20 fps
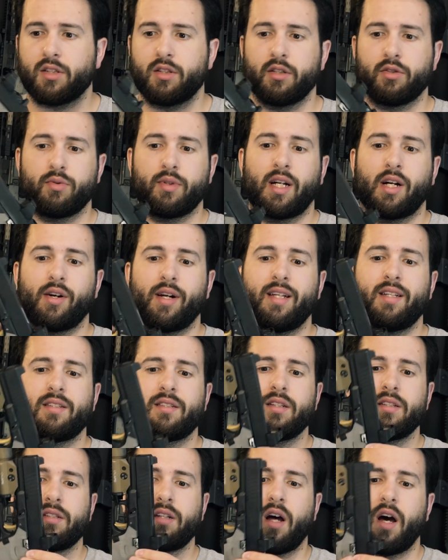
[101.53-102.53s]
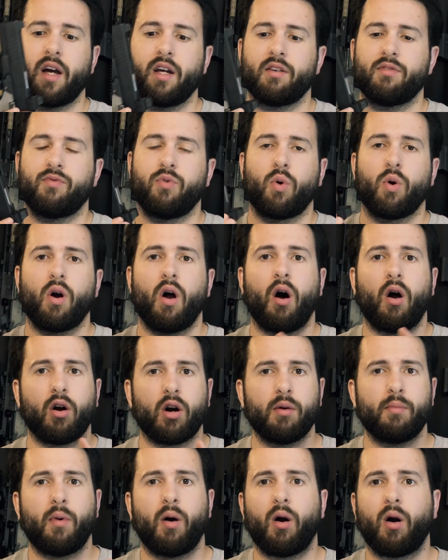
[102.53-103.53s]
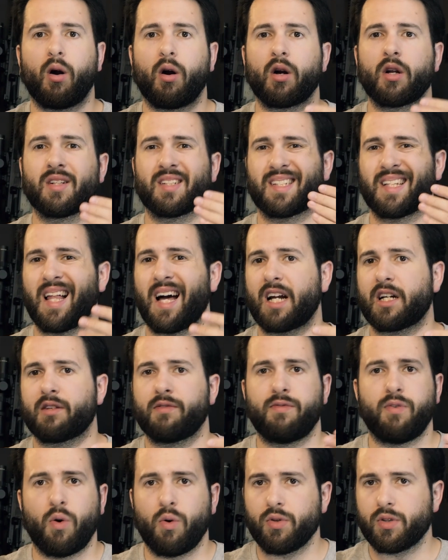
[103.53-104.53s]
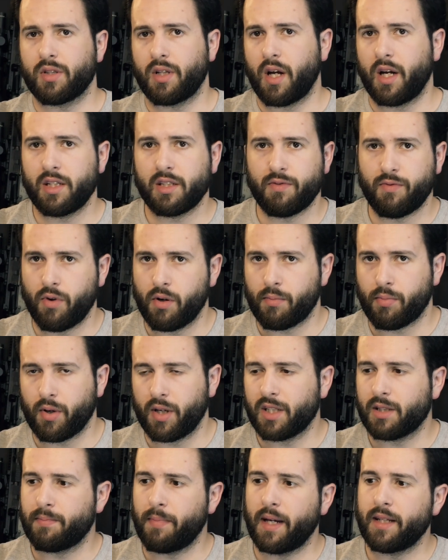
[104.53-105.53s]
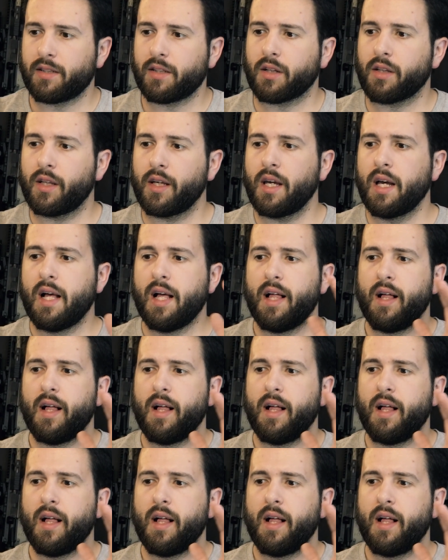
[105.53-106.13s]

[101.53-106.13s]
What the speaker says: So this one here is designed for RMR / full-size footprints, basically.